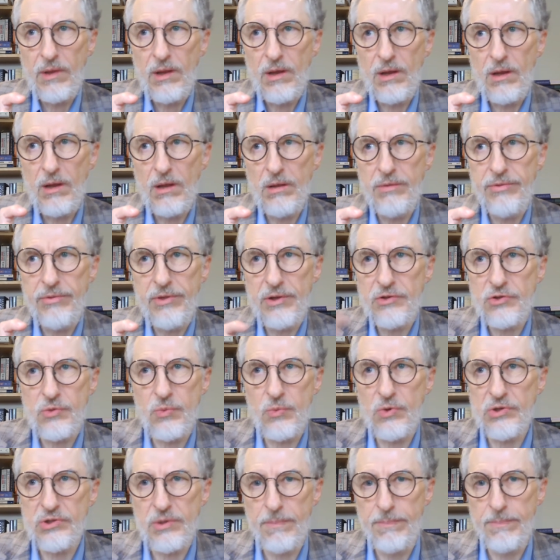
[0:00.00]
this
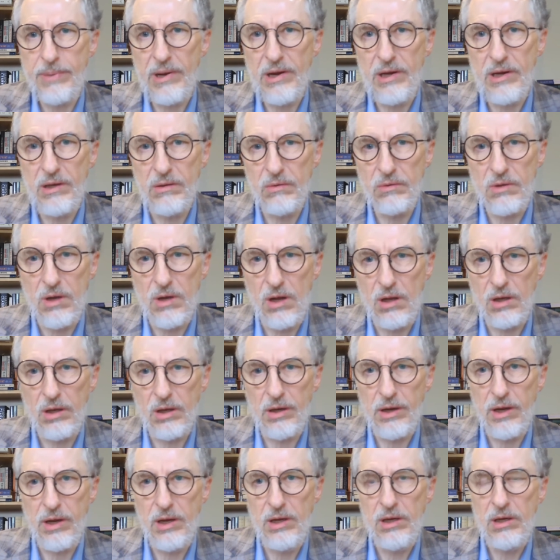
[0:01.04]
was a penal
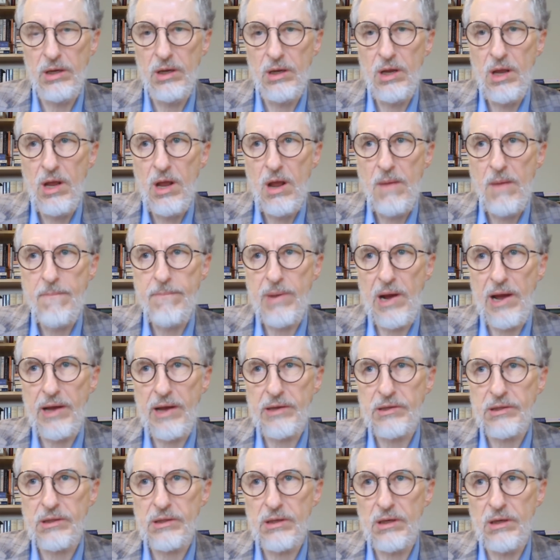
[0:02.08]
colony,
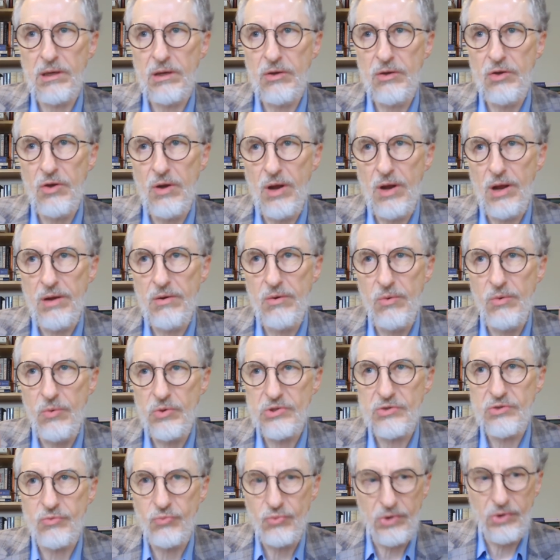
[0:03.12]
but you know who
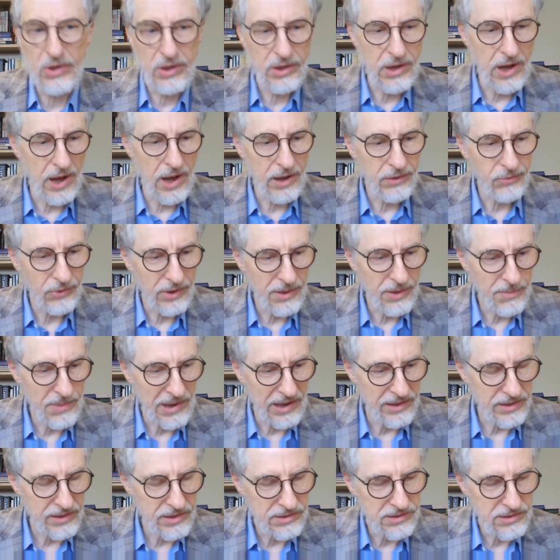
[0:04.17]
was really angry
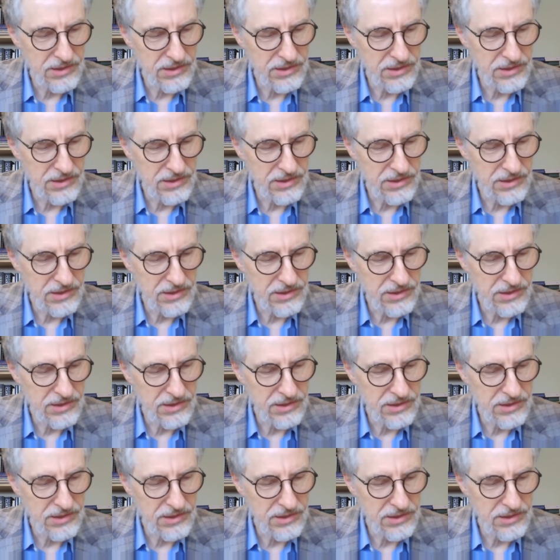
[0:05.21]
about this?